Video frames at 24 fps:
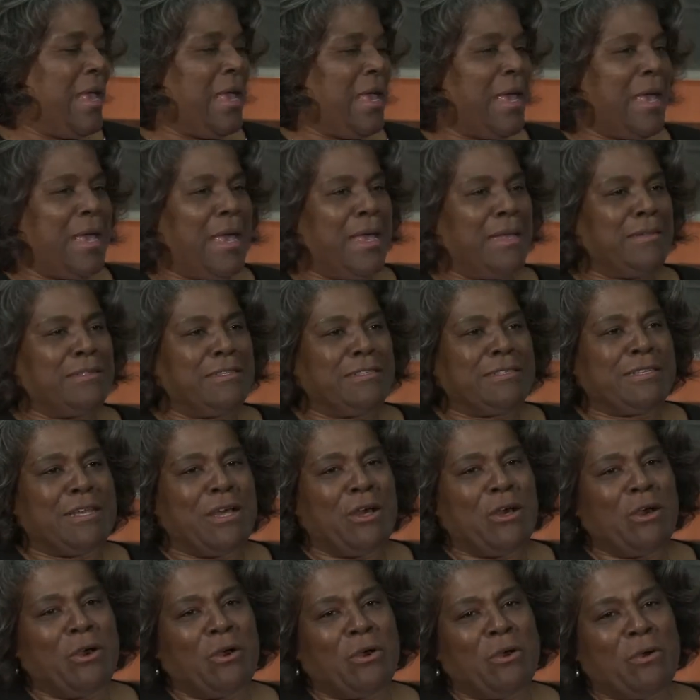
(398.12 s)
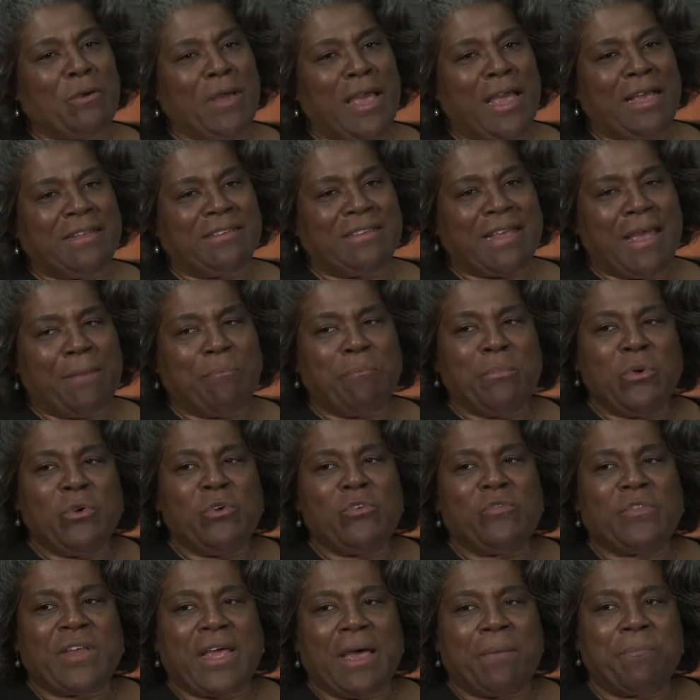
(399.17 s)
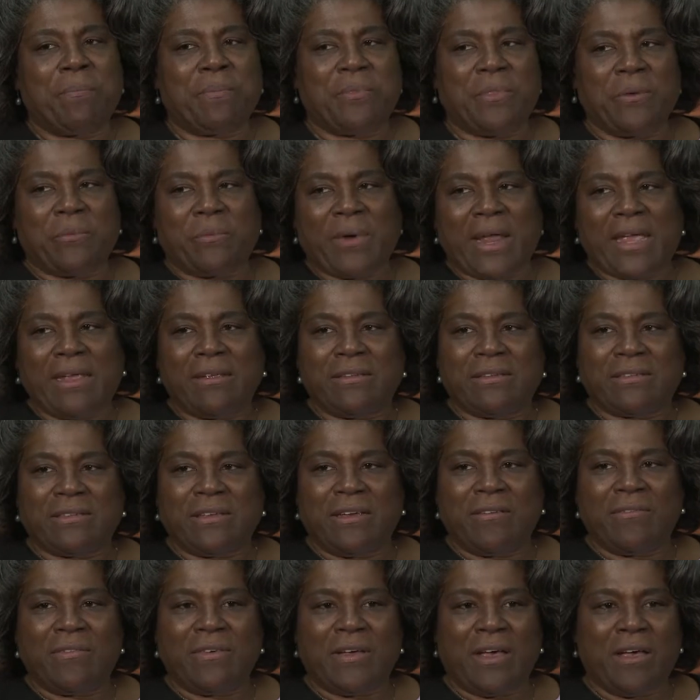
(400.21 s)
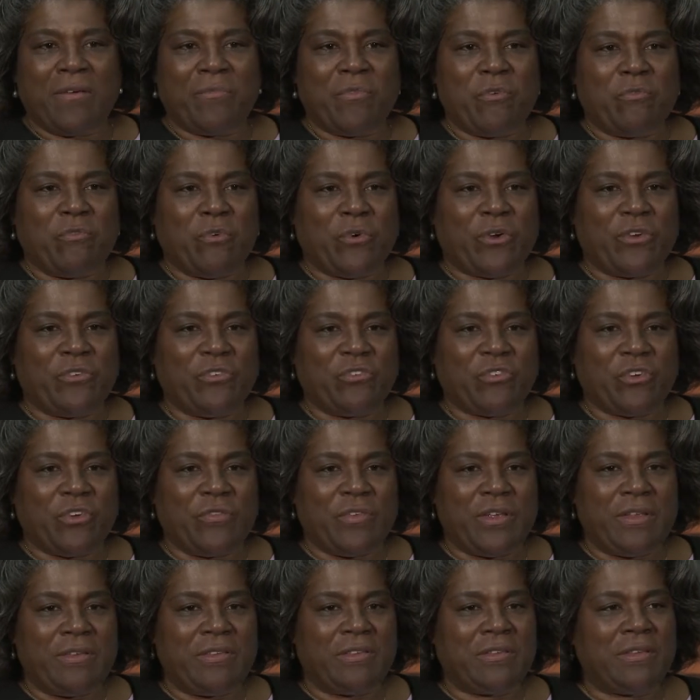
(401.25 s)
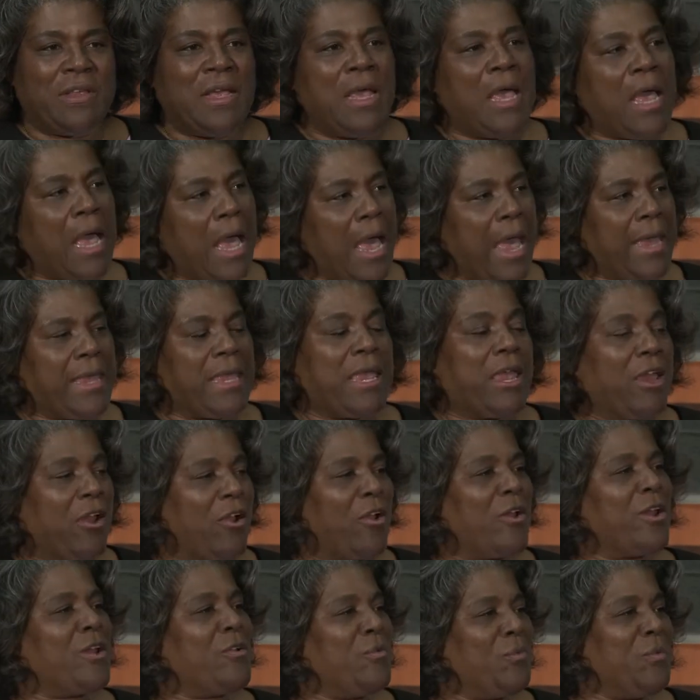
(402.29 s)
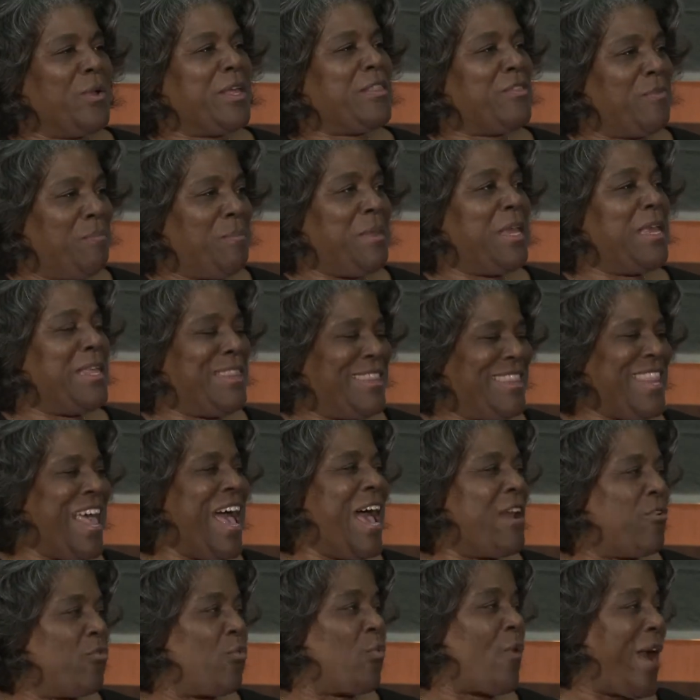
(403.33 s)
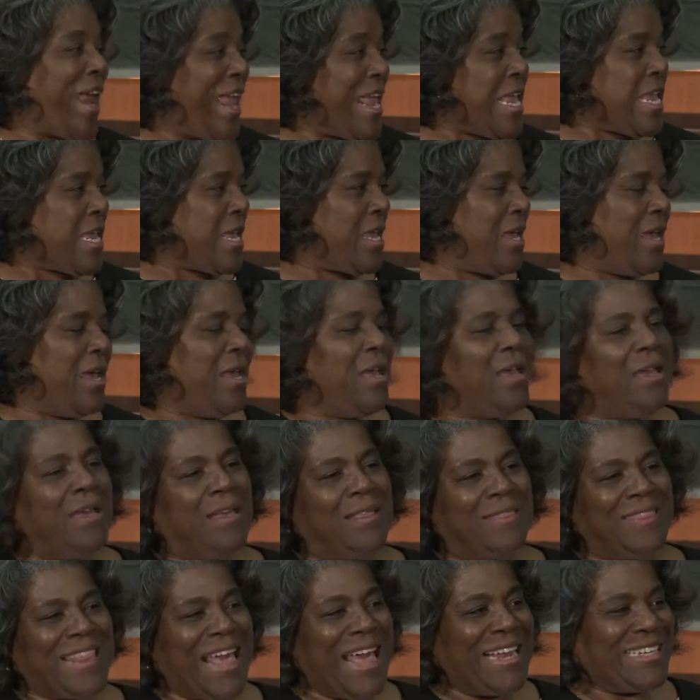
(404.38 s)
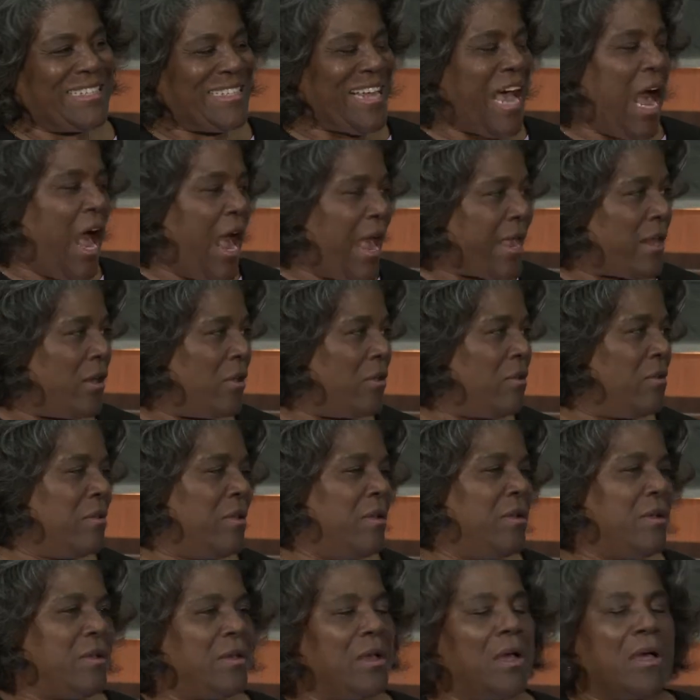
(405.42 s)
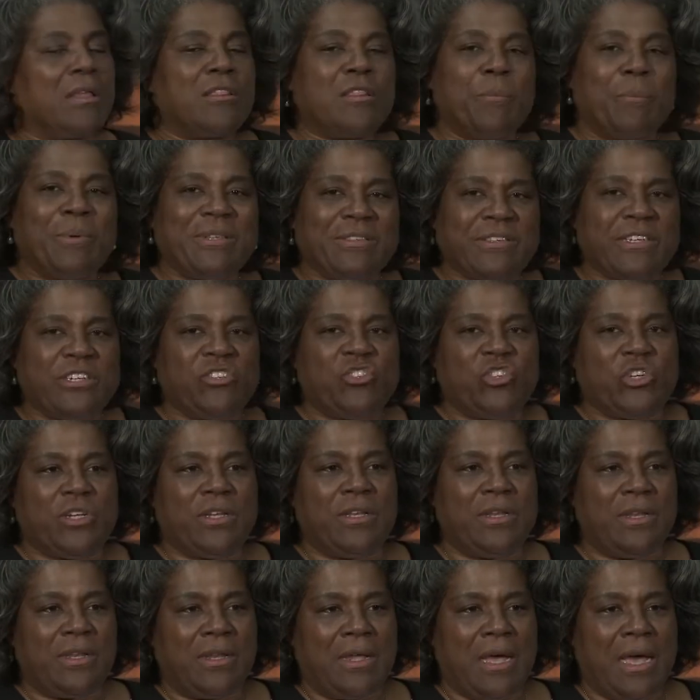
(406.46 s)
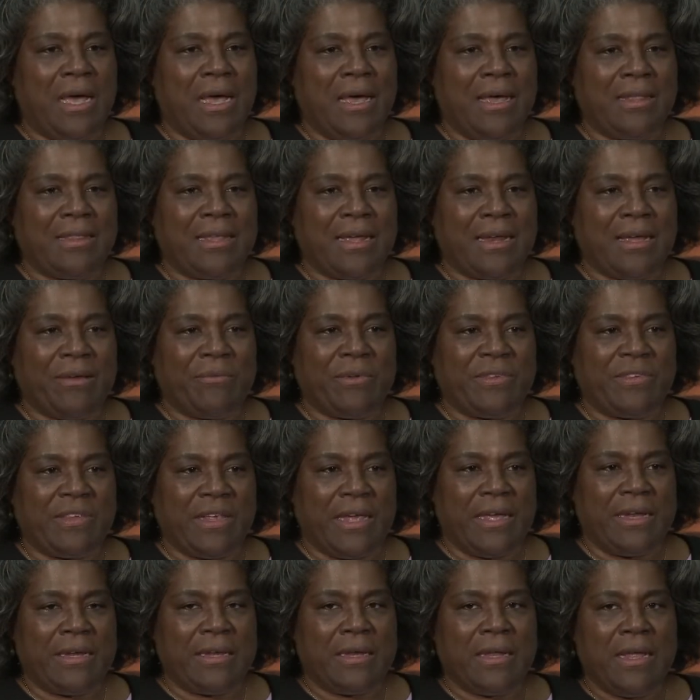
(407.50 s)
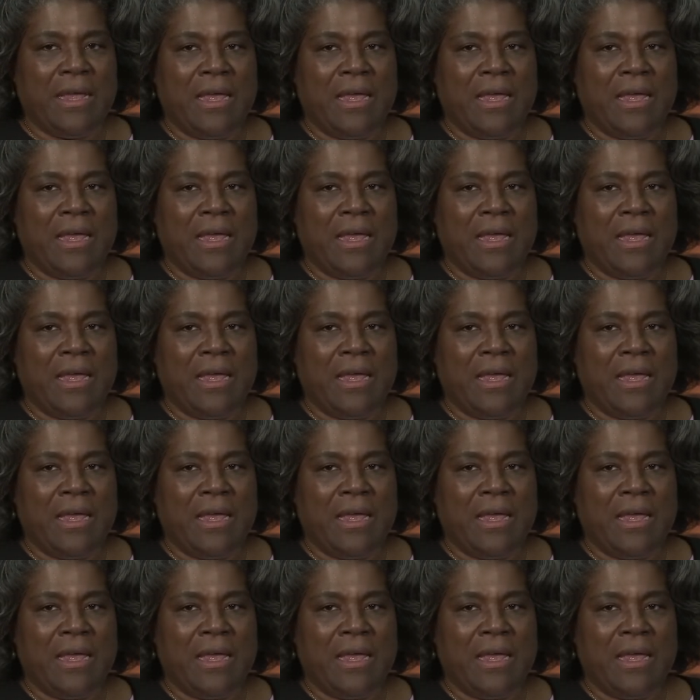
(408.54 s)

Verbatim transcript: And so as I moved up the ranks of, of the Foreign Service, I carried with me that rank, that title, uh, the position uh, that I was in.